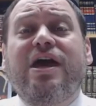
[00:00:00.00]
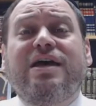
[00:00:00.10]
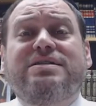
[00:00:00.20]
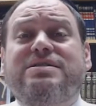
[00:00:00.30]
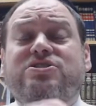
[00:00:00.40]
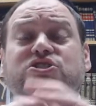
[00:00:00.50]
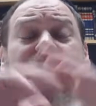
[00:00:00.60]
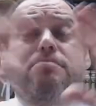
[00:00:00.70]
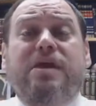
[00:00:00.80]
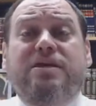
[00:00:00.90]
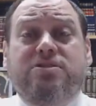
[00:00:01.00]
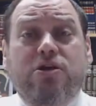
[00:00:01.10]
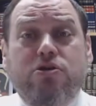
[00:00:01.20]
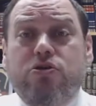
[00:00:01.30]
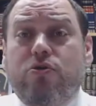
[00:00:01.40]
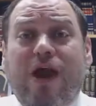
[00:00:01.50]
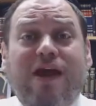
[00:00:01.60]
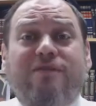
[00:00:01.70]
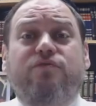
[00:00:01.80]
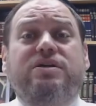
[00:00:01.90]
Hashem makes anew
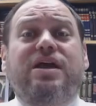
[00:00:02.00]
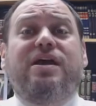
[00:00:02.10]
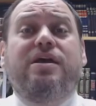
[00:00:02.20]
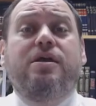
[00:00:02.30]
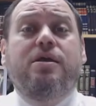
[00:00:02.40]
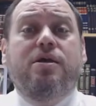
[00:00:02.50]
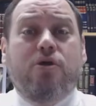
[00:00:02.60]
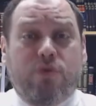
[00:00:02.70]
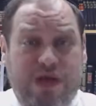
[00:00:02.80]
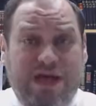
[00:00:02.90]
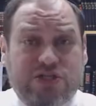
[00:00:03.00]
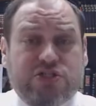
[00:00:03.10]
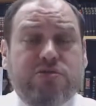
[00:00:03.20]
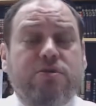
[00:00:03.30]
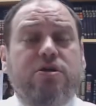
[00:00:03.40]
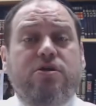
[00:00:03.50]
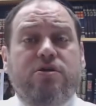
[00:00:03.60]
every day creation.